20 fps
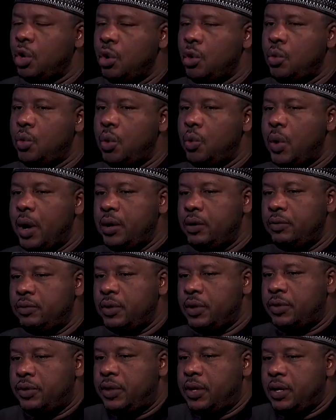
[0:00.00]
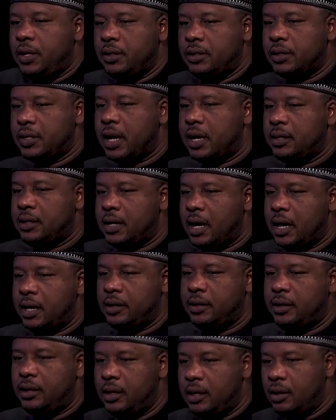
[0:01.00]
Well, one of the things that I
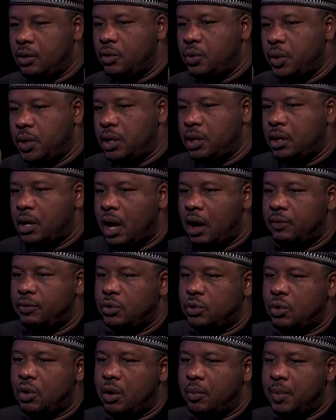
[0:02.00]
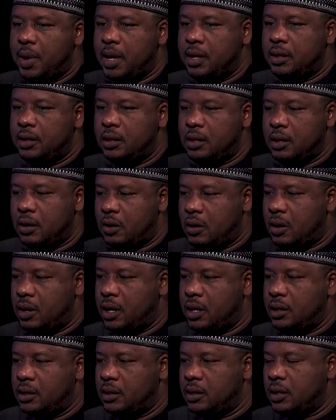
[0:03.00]
think we have to commend the
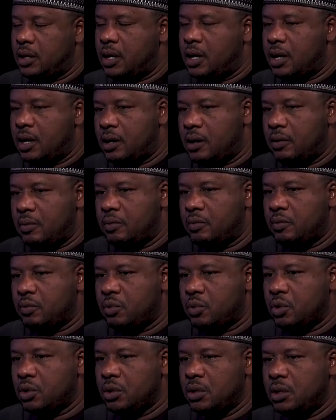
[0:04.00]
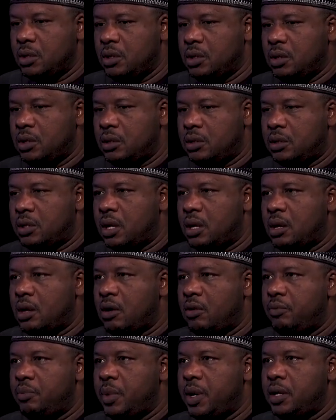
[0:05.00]
current um, state
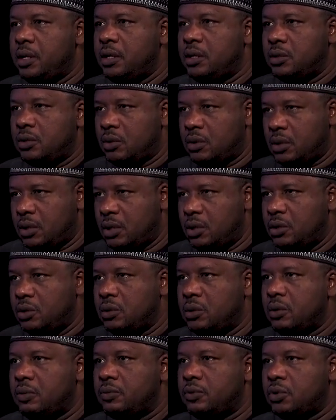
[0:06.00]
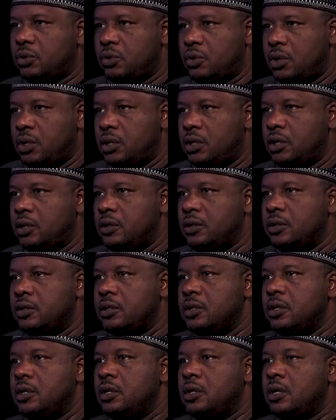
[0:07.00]
government is on the issue of security.
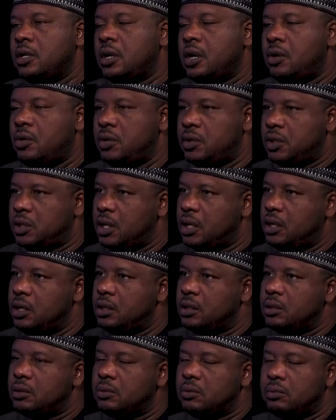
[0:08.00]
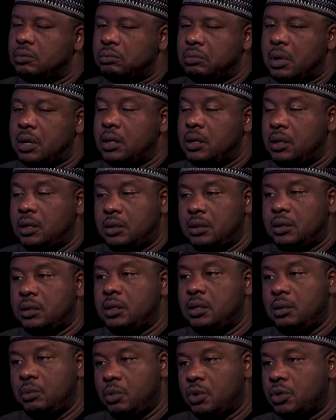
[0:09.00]
Mm. Kano State is at least
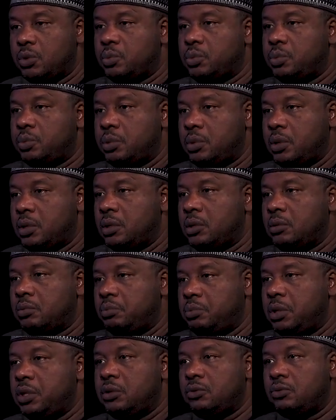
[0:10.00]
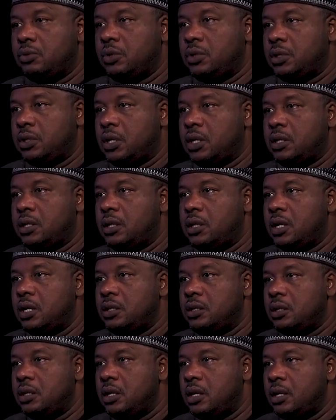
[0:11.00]
the most uh, peaceful state in
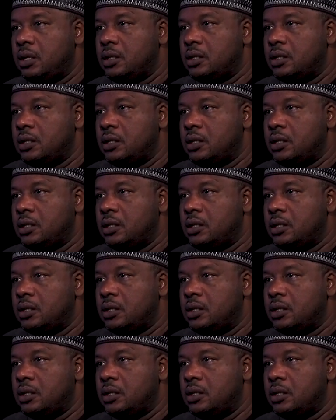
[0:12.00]
Nigeria